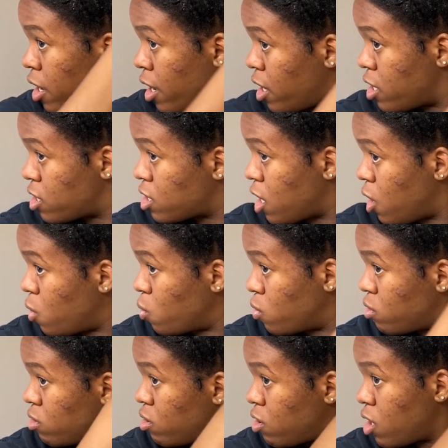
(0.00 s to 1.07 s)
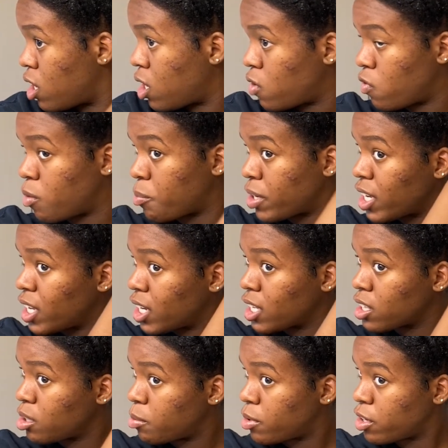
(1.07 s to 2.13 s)
So, repeating
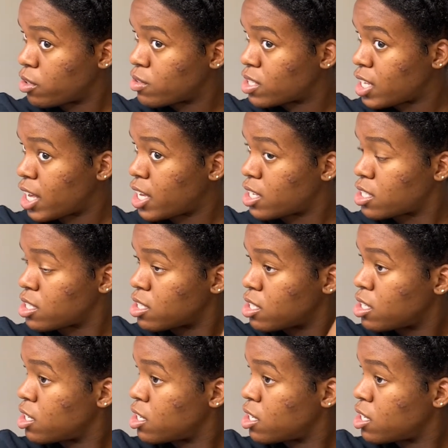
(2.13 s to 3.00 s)
the process.